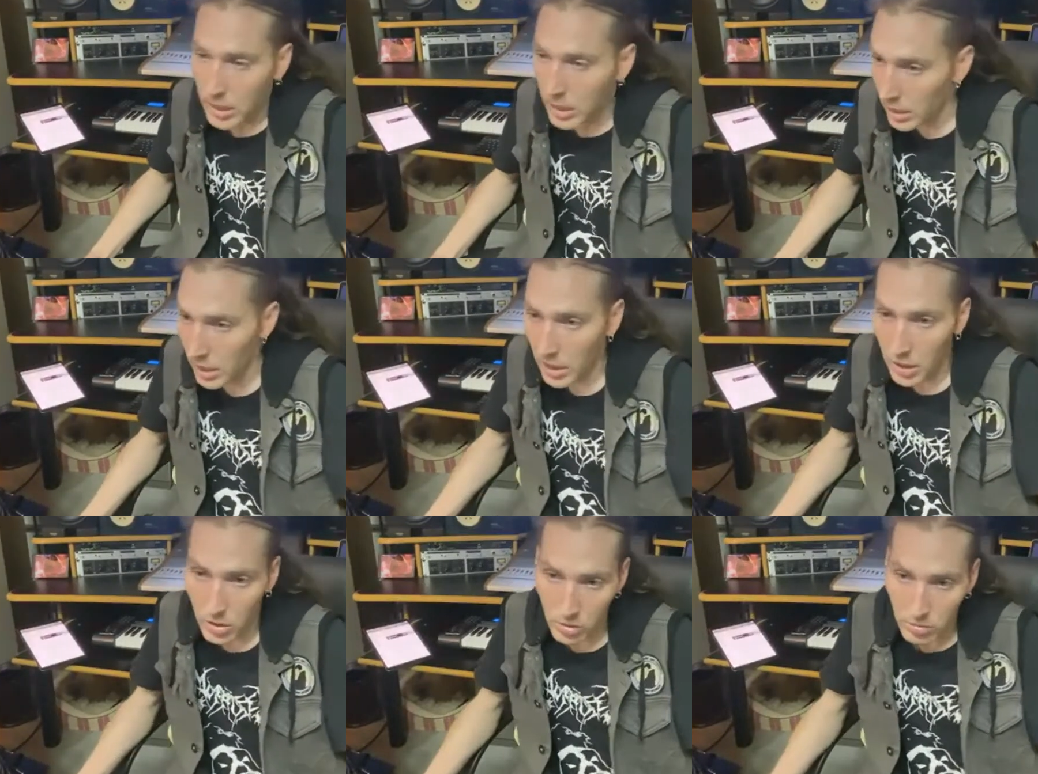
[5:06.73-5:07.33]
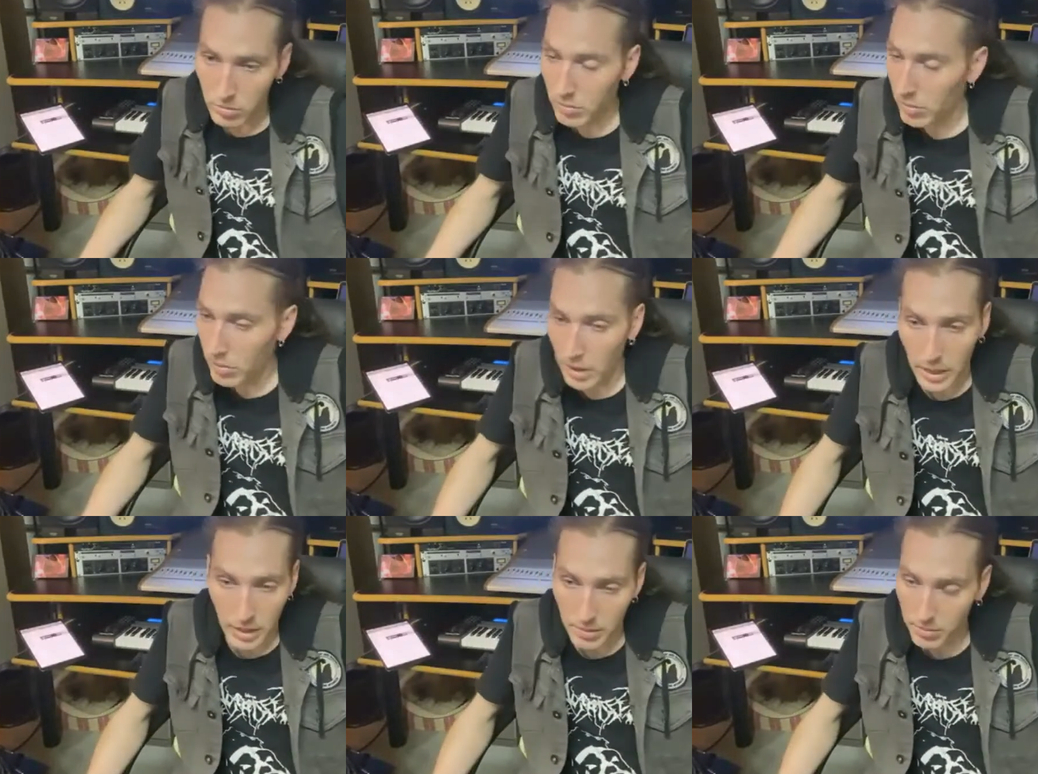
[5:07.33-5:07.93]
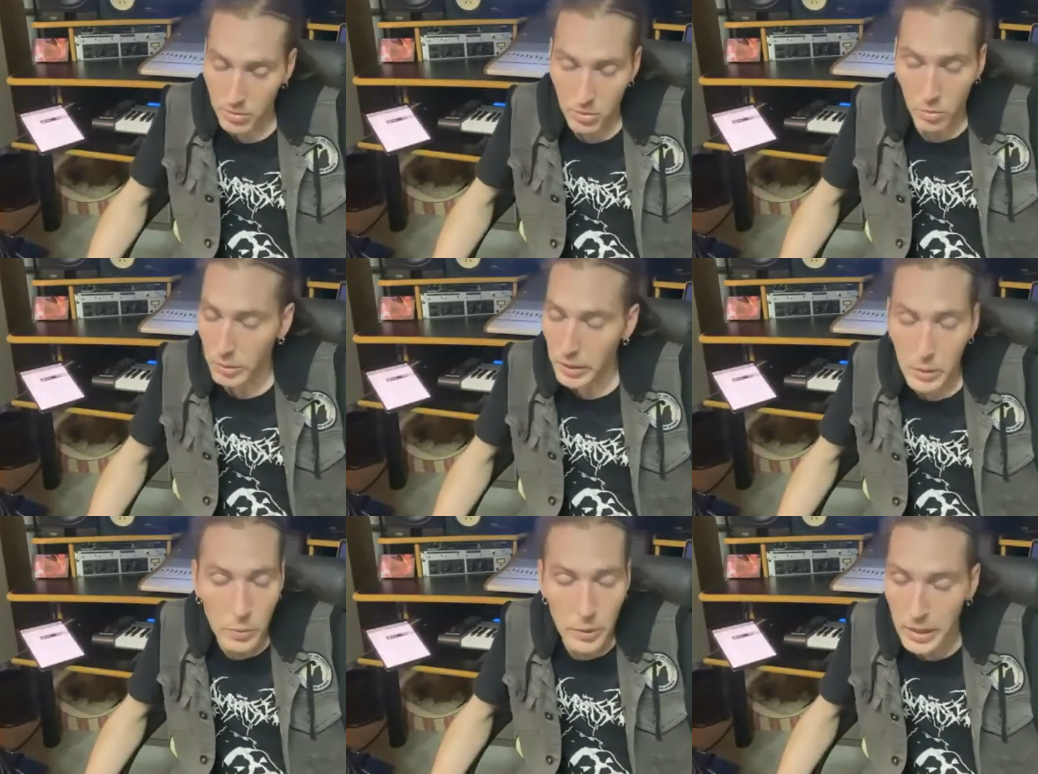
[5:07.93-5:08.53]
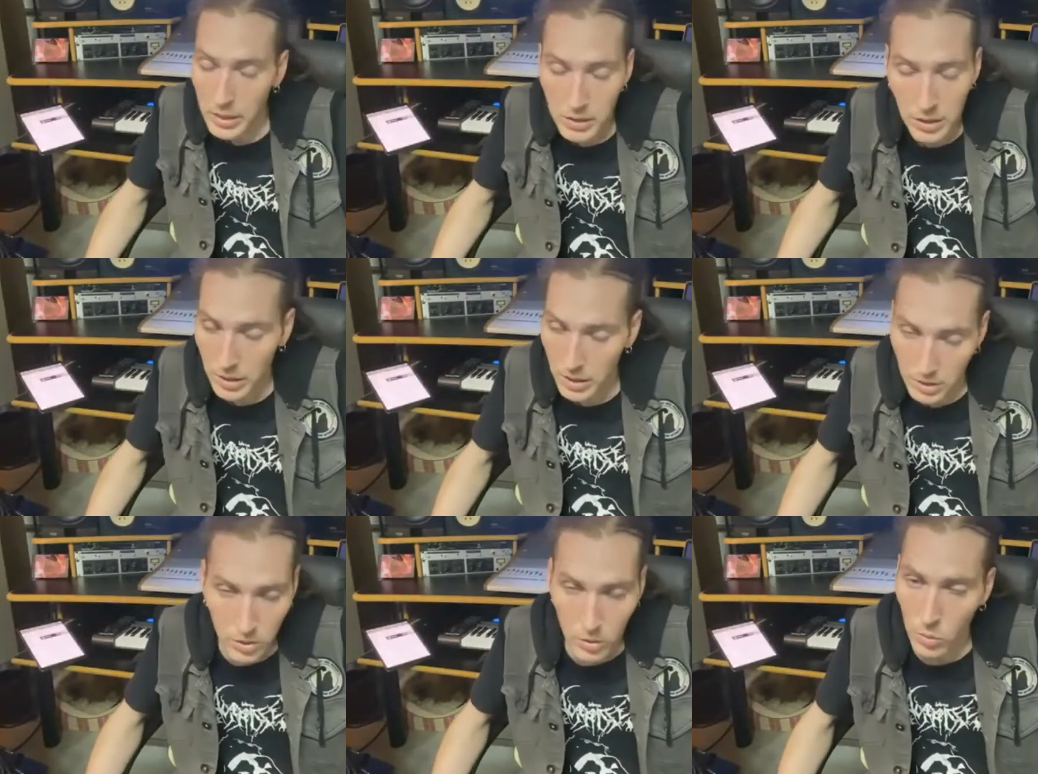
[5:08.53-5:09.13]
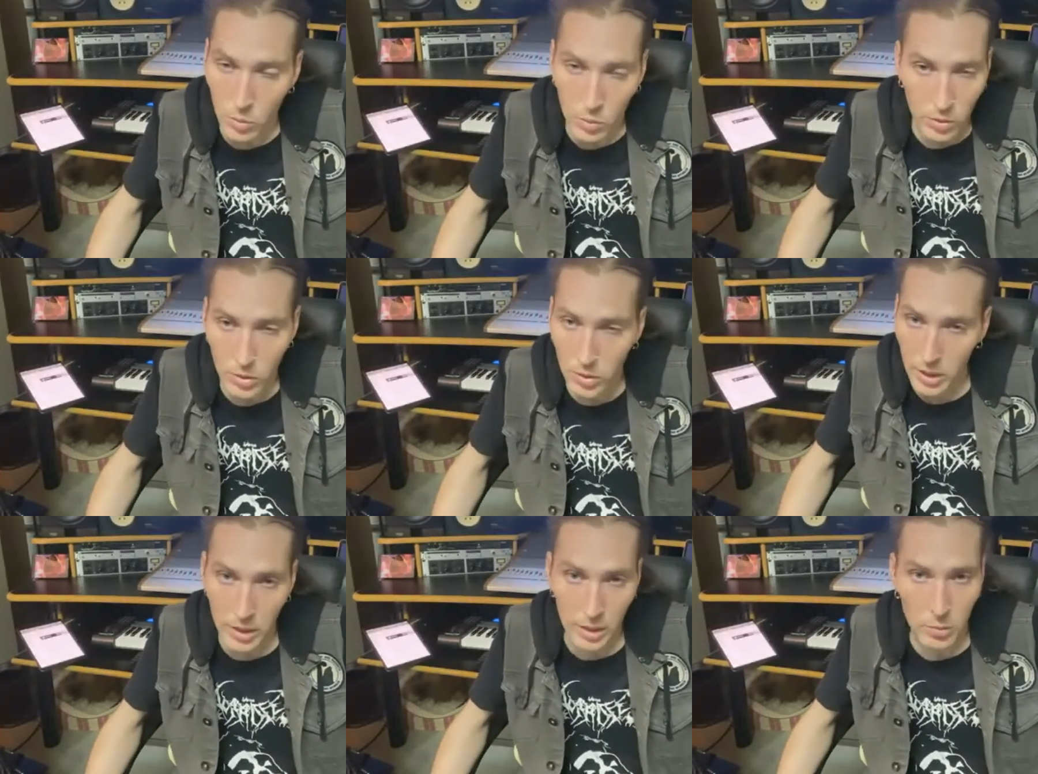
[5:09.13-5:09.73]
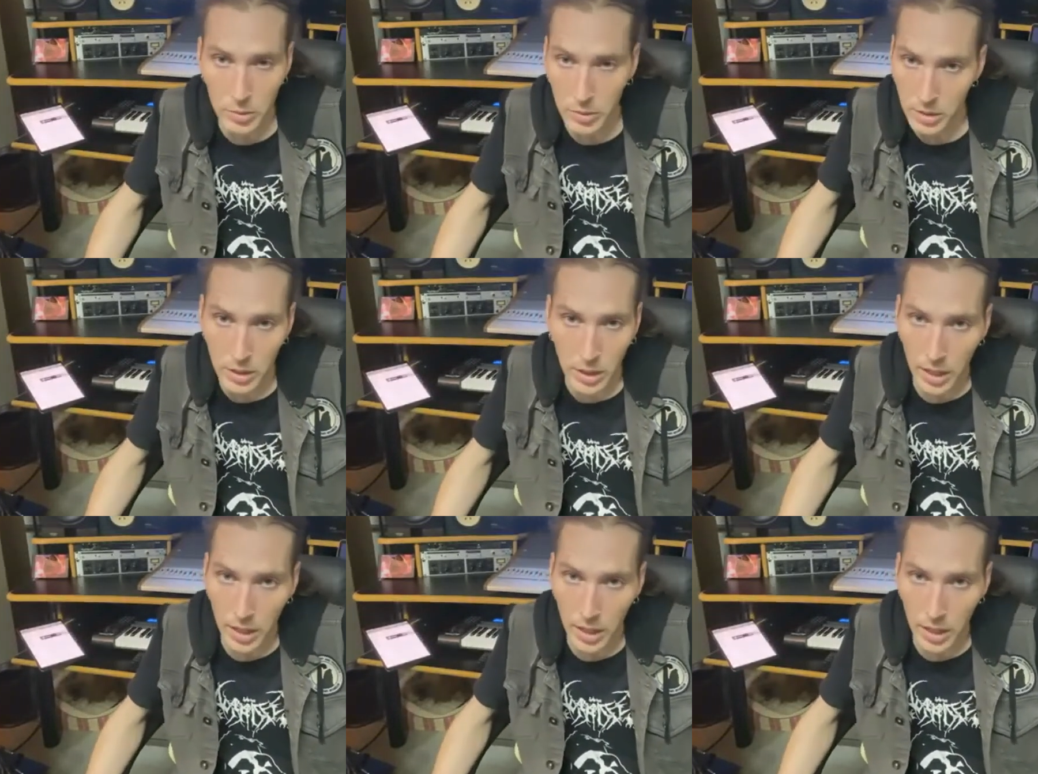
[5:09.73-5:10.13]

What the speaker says: you know, like 3 weeks into tour, he would like